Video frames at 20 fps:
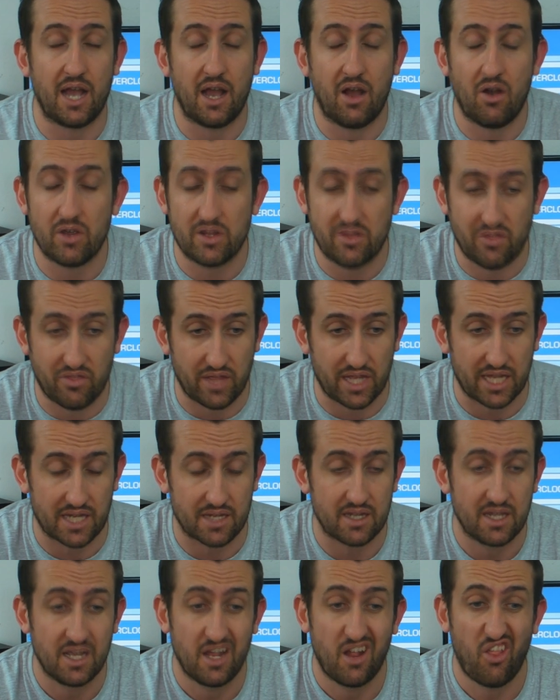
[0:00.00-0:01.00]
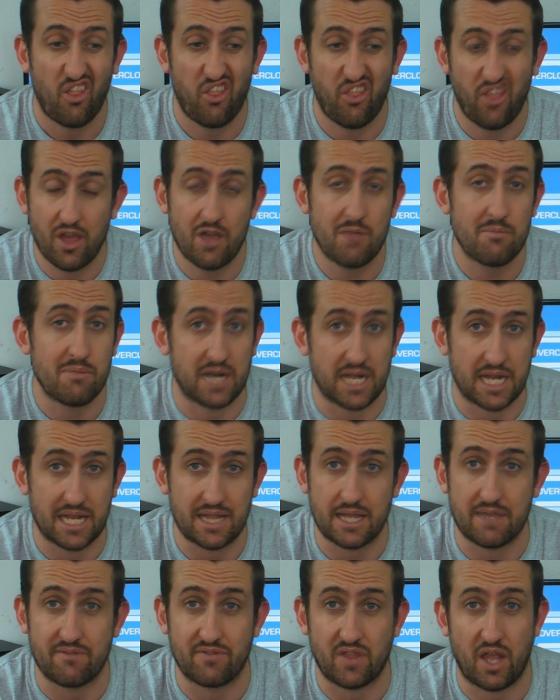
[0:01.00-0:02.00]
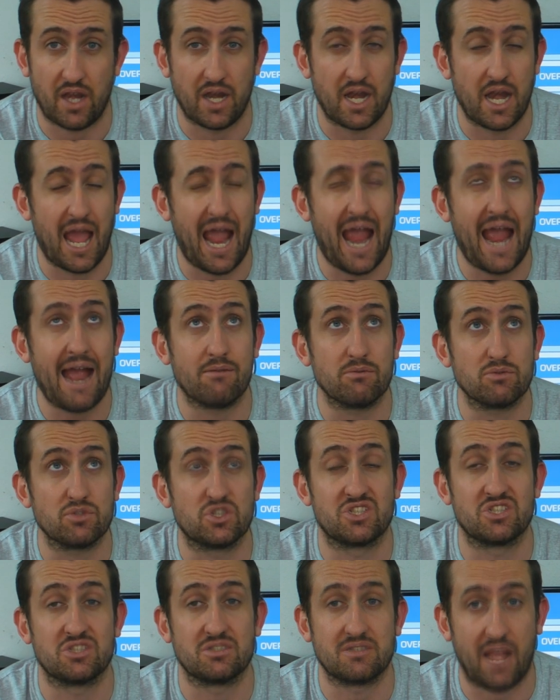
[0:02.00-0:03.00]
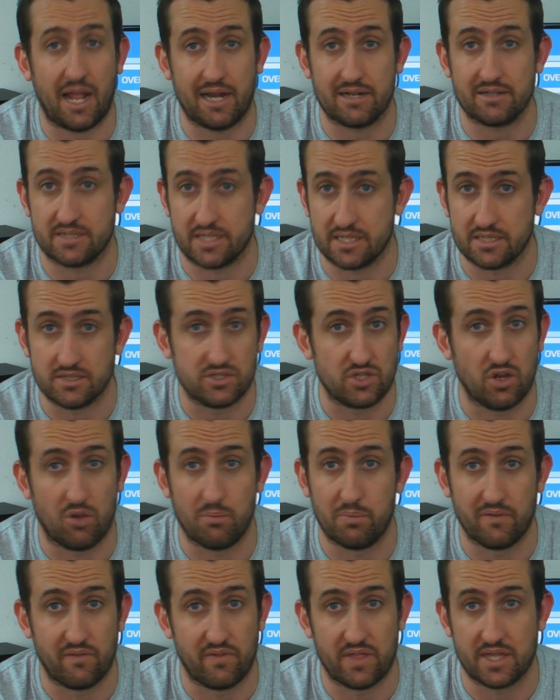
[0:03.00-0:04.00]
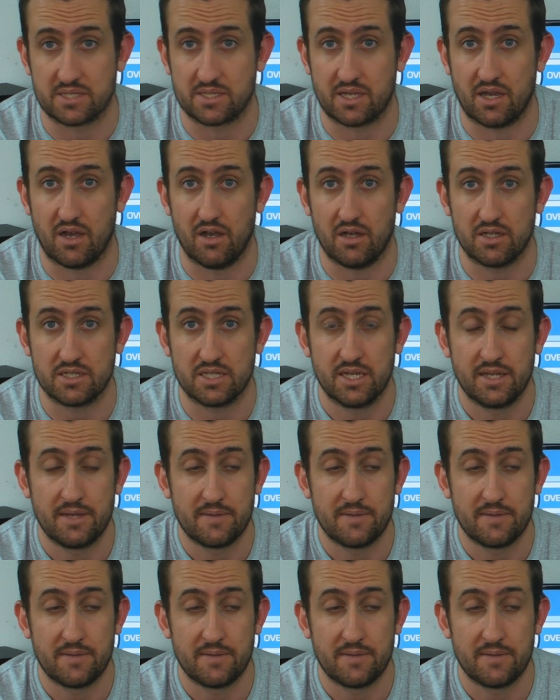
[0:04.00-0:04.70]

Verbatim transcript: I think Thermally, they've done an outstanding job of this card.